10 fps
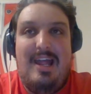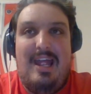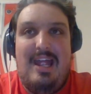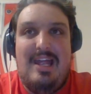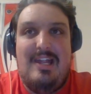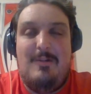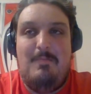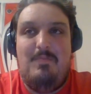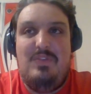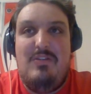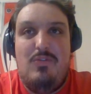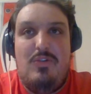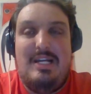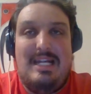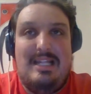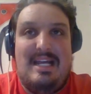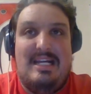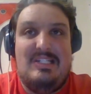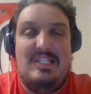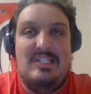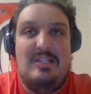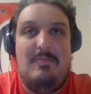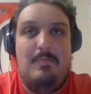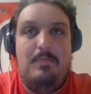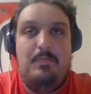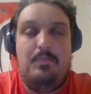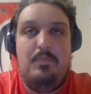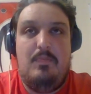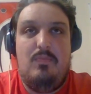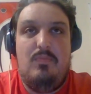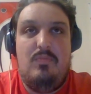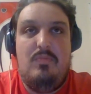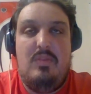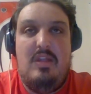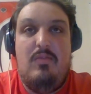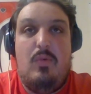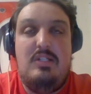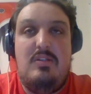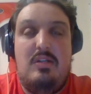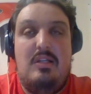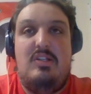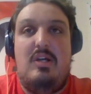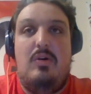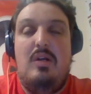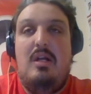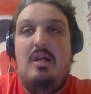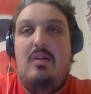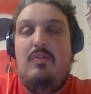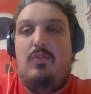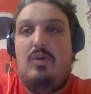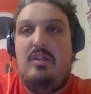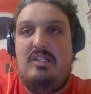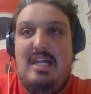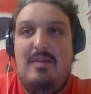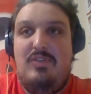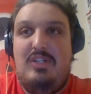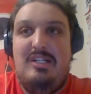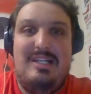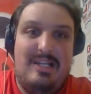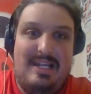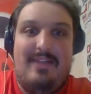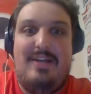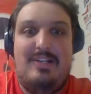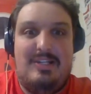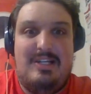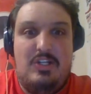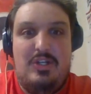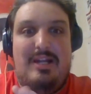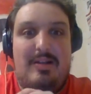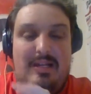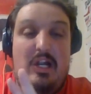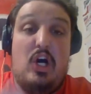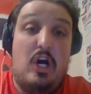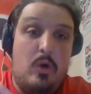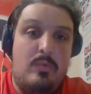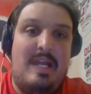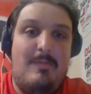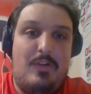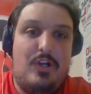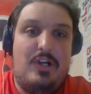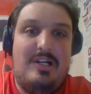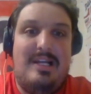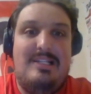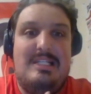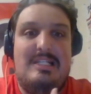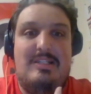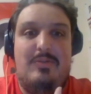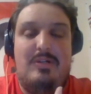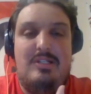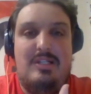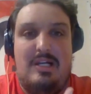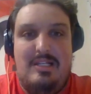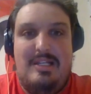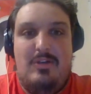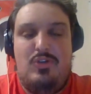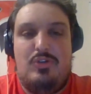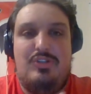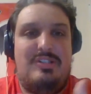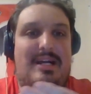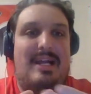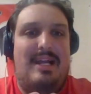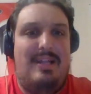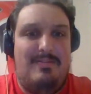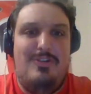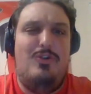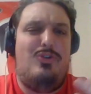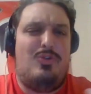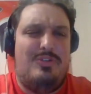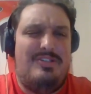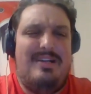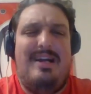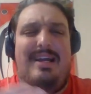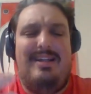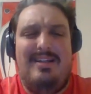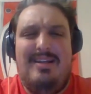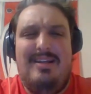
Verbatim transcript: And if you look at last season, if it wasn't so for the Stadium Series, they didn't count that as a, a home game for the Hurricanes, since it was a neutral site, neutral site,